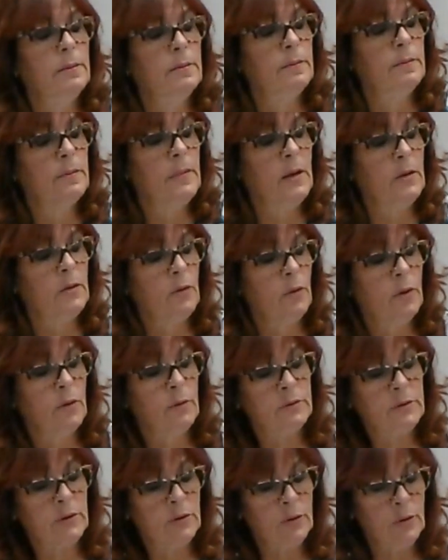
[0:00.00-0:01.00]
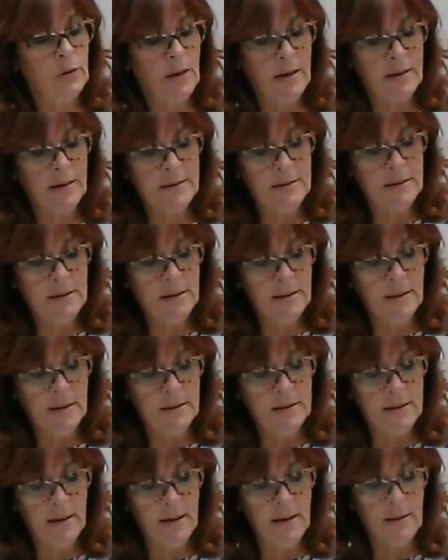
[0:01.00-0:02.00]
They thought it was a good idea
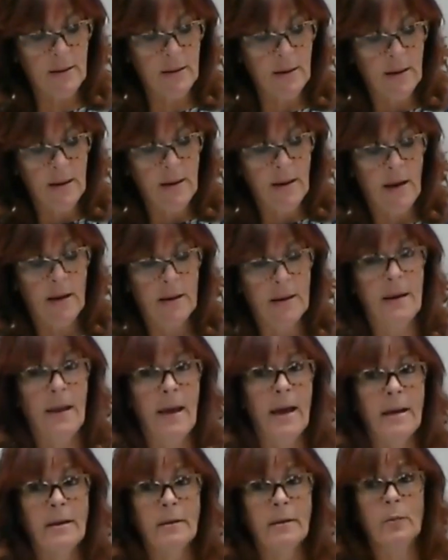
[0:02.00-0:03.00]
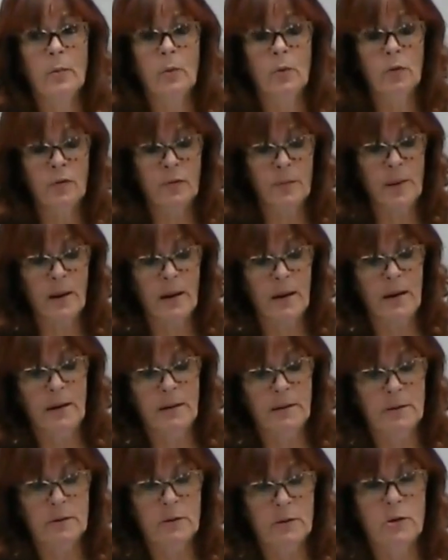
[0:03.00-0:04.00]
that they again moved
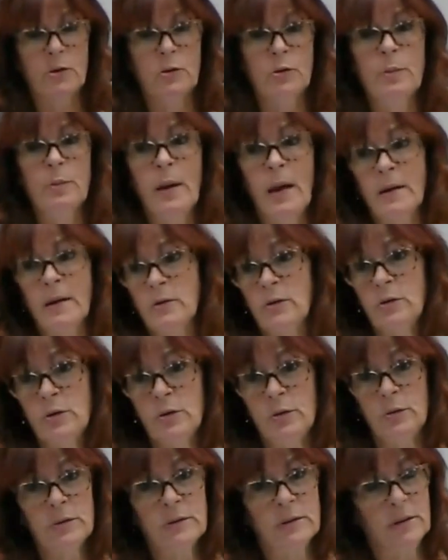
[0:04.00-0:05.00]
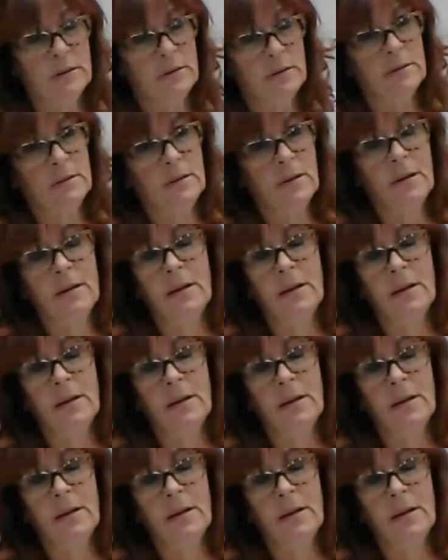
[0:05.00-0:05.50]
me to Massachusetts,